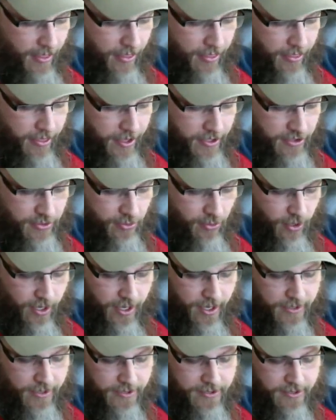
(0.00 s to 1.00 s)
This
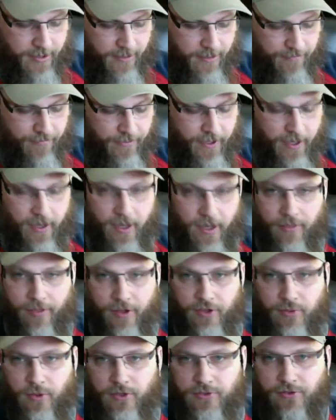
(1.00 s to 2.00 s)
was
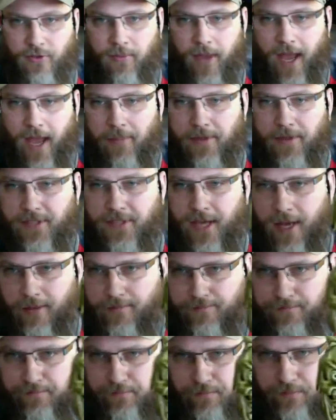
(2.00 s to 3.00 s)
from
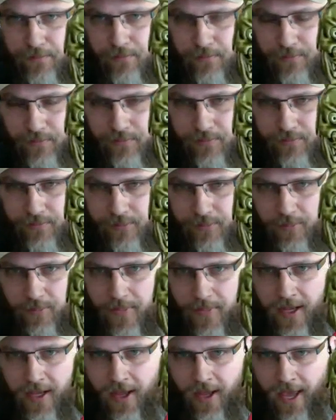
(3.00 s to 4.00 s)
Amazon,
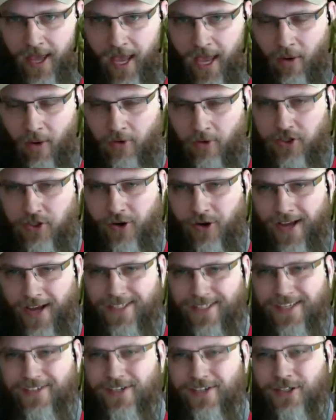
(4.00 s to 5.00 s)
and what was
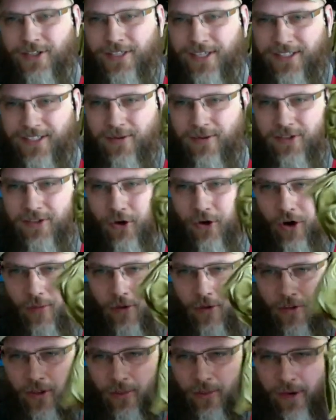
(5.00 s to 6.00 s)
crazy is their listing was
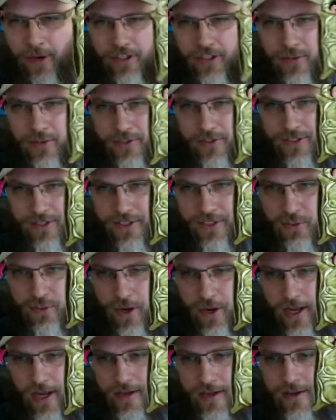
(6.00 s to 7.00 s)
horrible. The picture was this
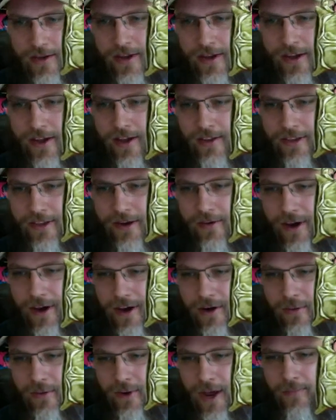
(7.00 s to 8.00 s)
way. They were
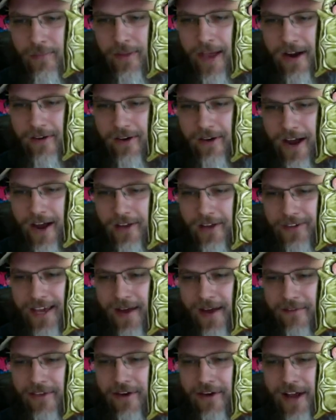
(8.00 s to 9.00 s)
on a red background. It's like
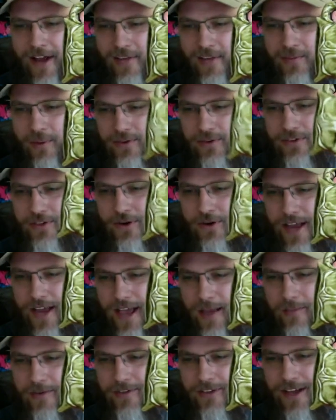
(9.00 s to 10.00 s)
everything you're not supposed to do on
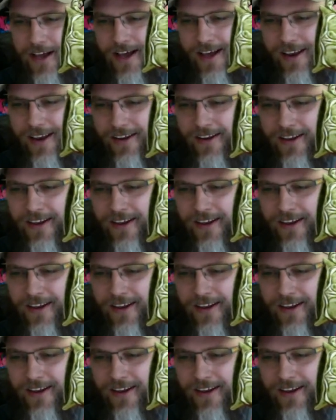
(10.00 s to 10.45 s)
Amazon.